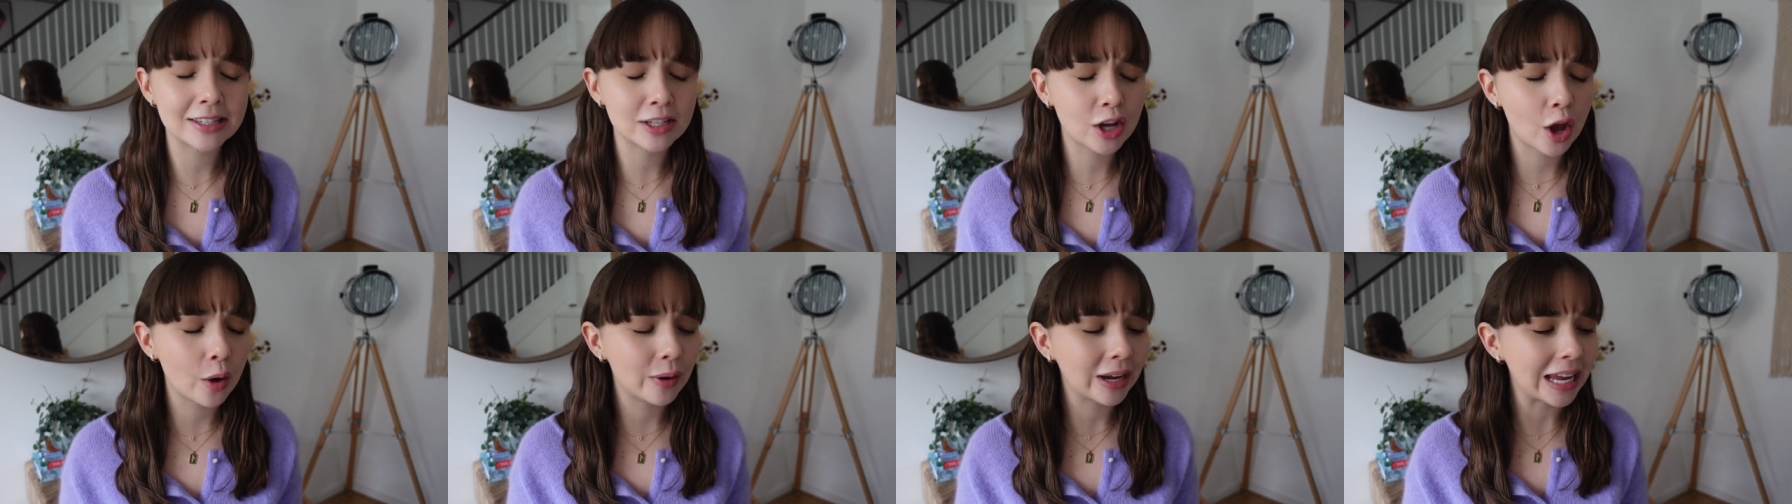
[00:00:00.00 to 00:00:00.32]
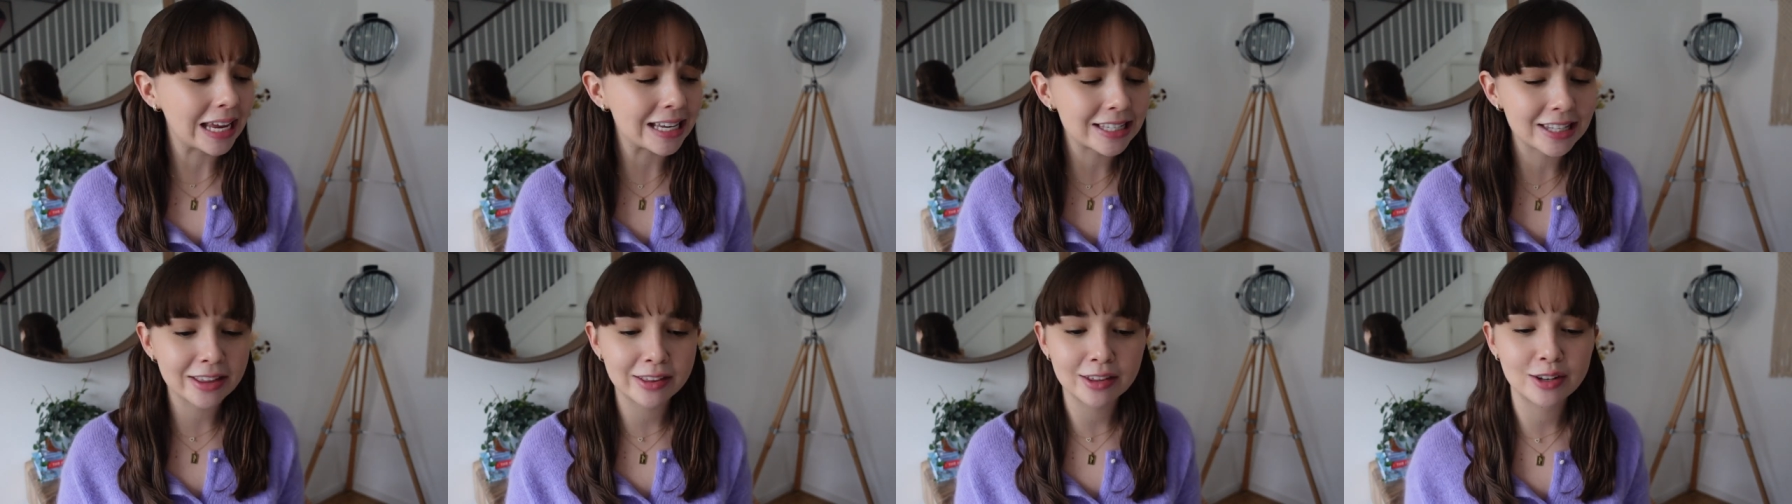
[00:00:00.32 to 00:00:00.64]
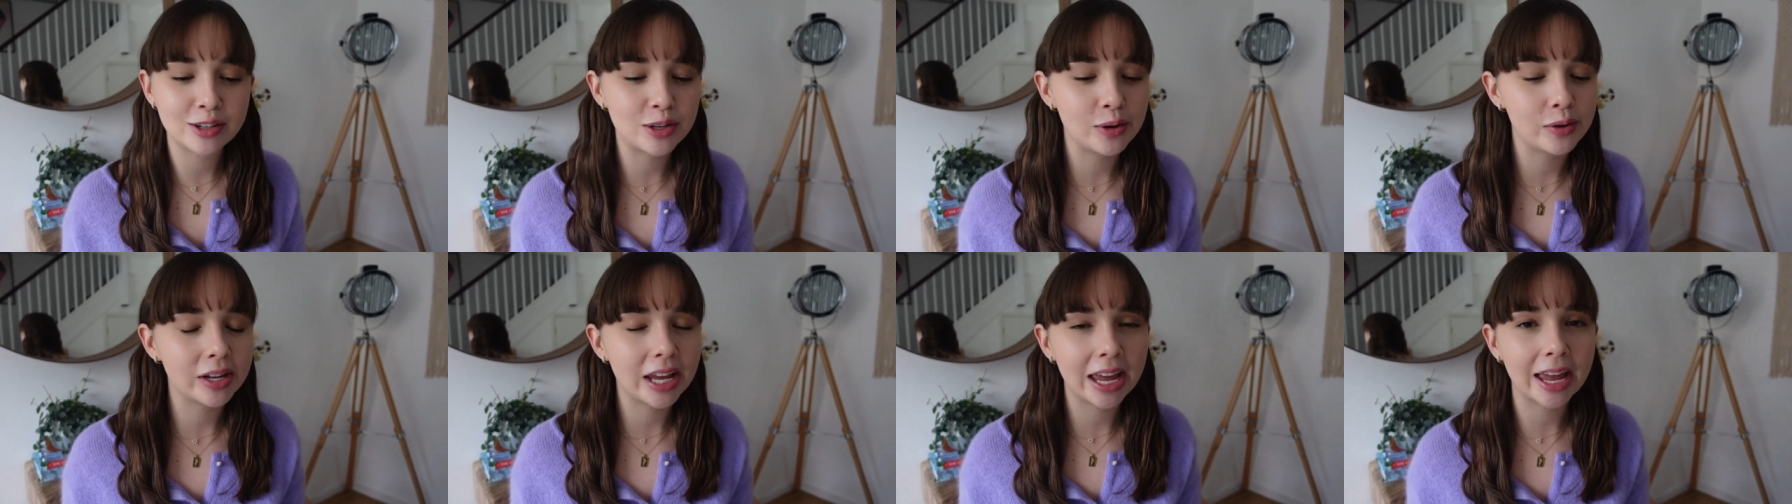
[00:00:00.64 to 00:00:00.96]
Going into the
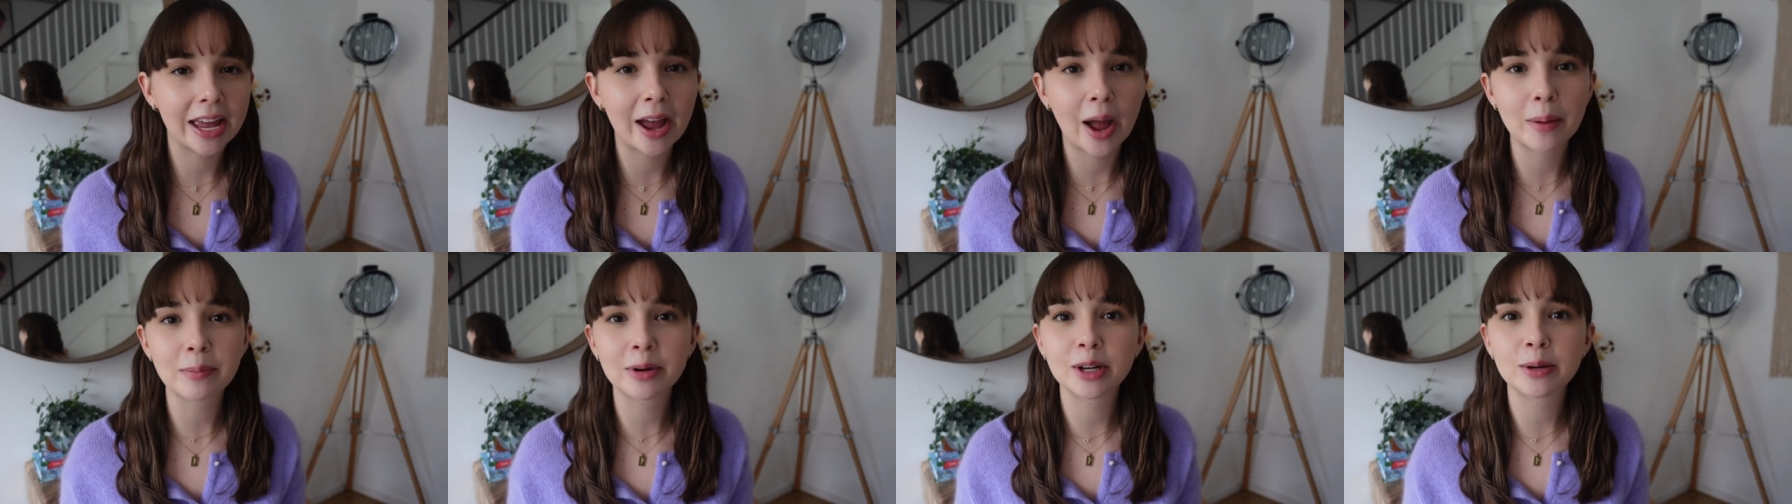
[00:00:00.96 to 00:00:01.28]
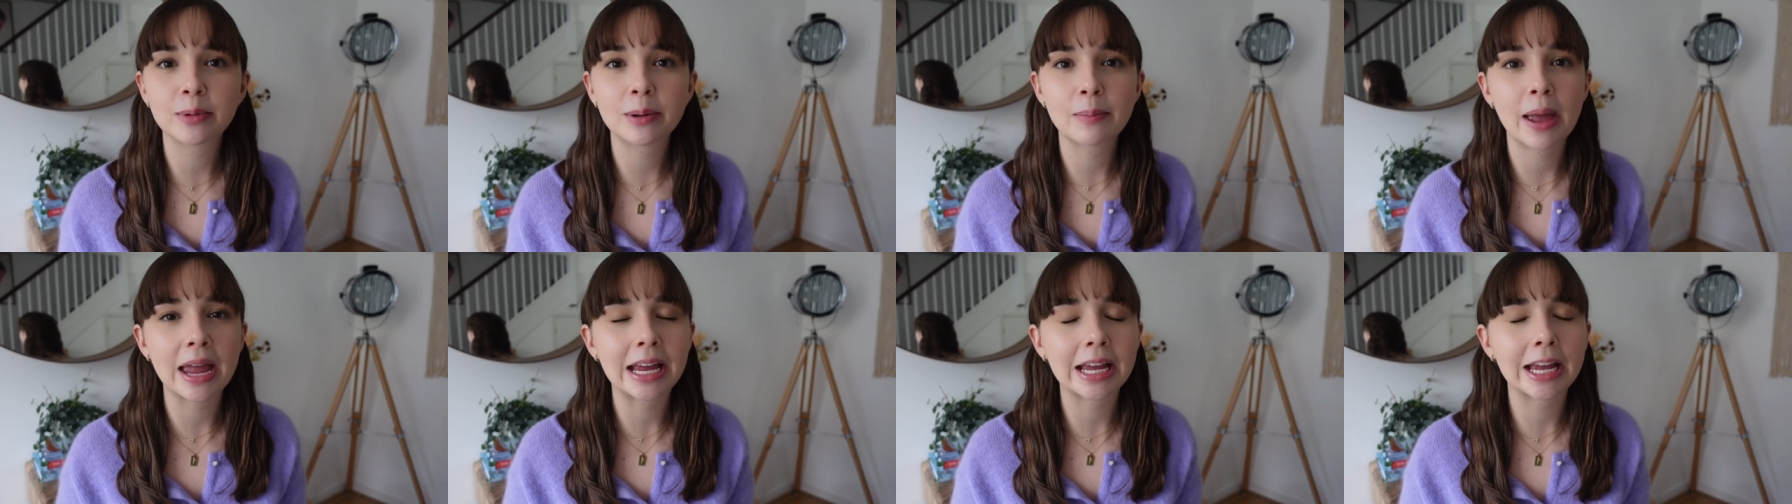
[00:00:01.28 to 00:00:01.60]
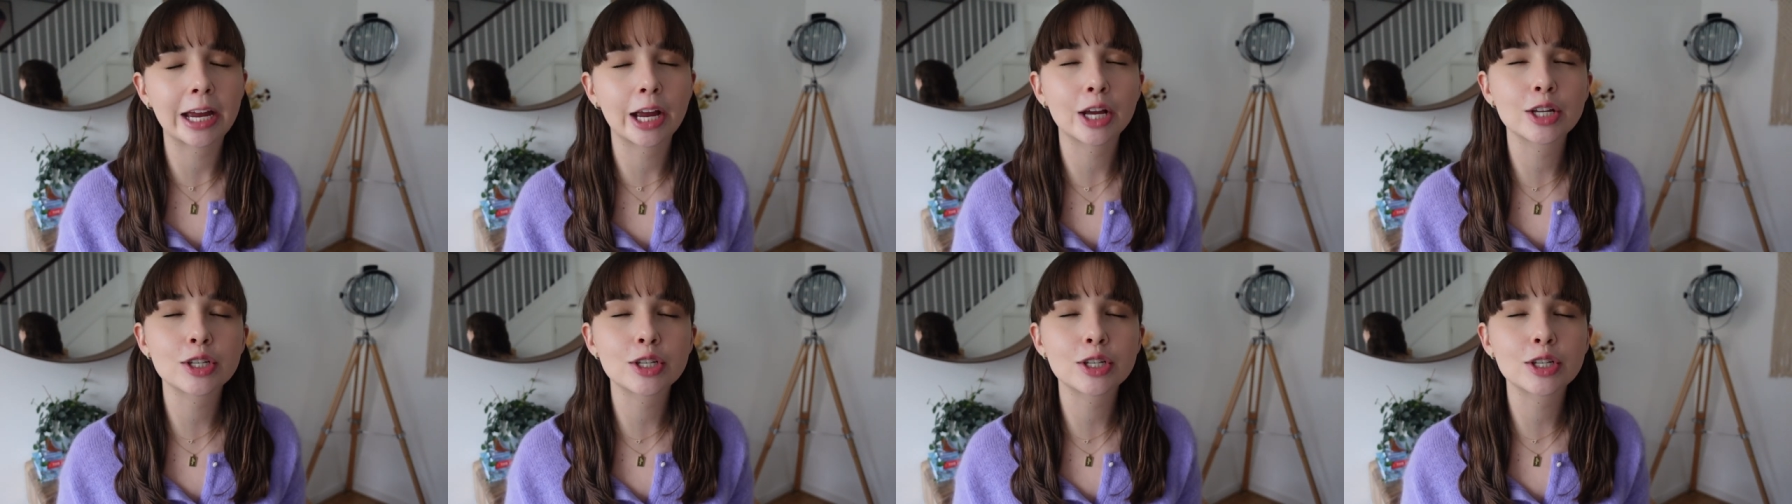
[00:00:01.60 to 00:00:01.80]
new year, I'm going to be making